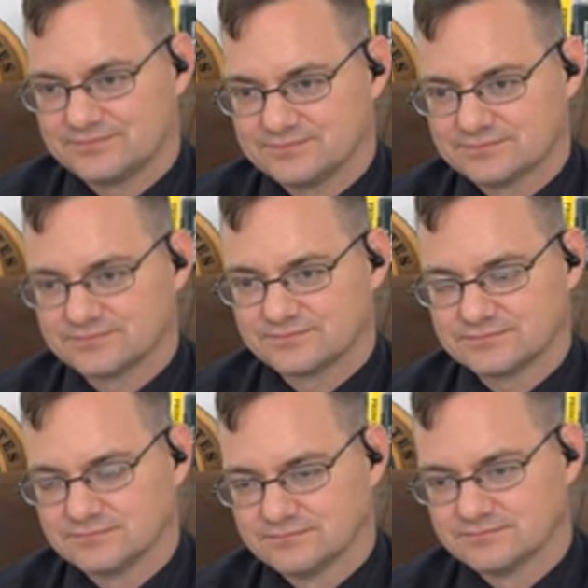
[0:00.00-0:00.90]

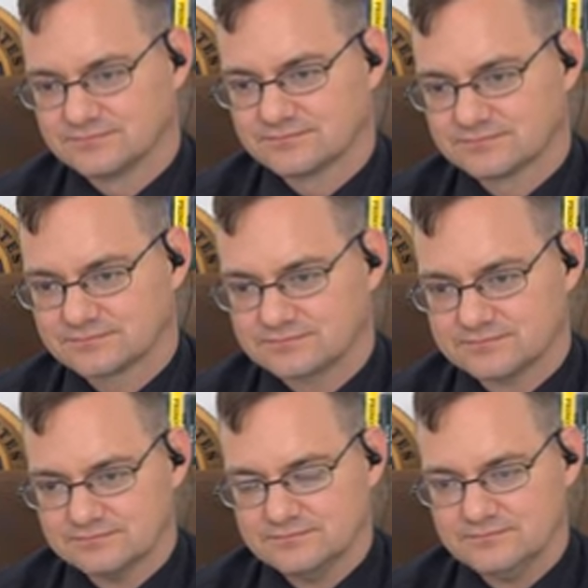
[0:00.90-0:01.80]

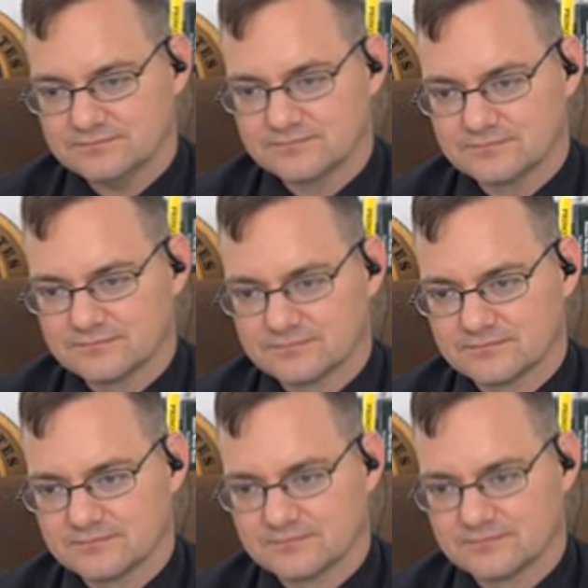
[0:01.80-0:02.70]

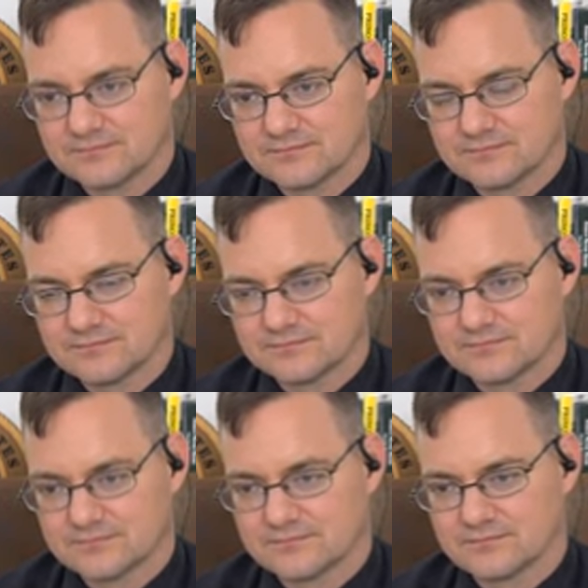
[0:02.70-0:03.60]

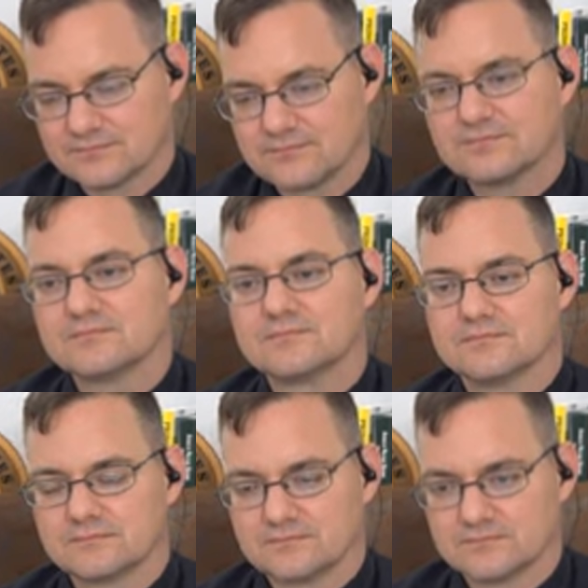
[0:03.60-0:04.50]

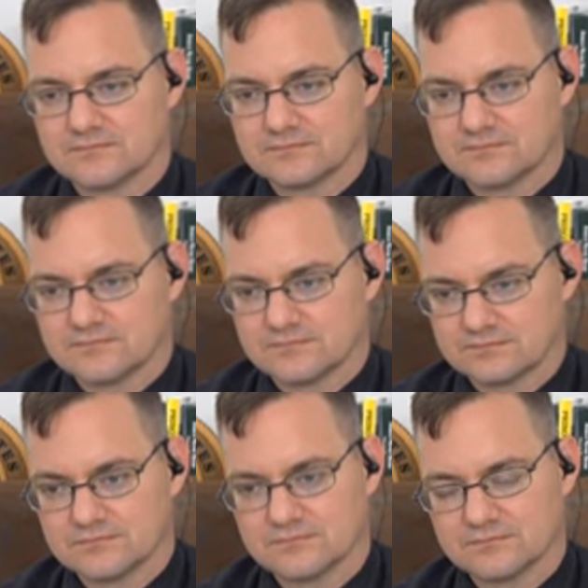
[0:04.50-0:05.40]

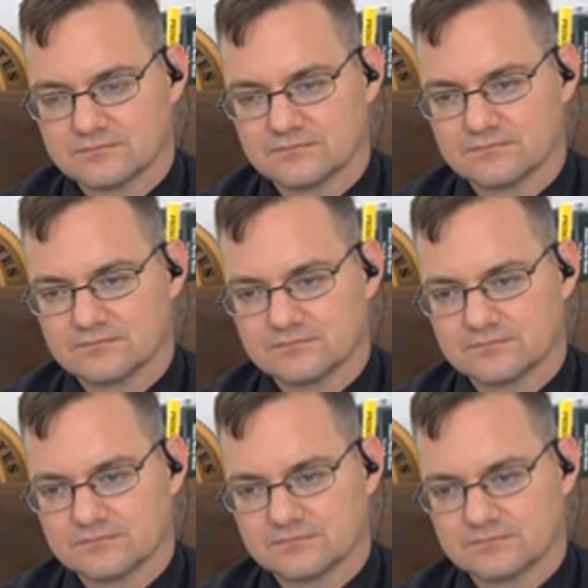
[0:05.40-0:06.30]

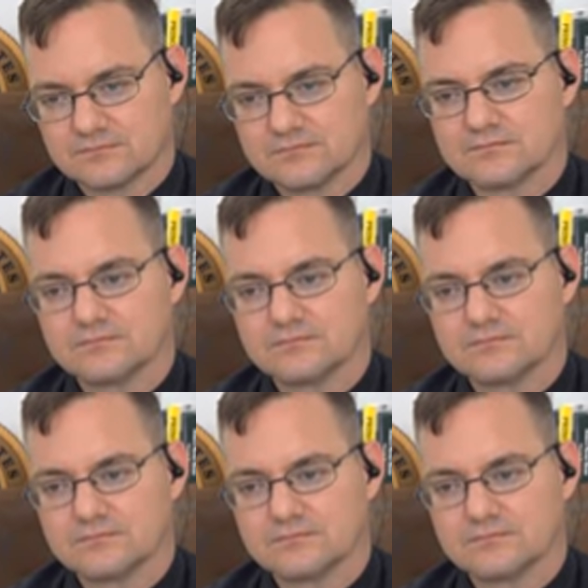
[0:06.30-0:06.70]
This person isn't speaking.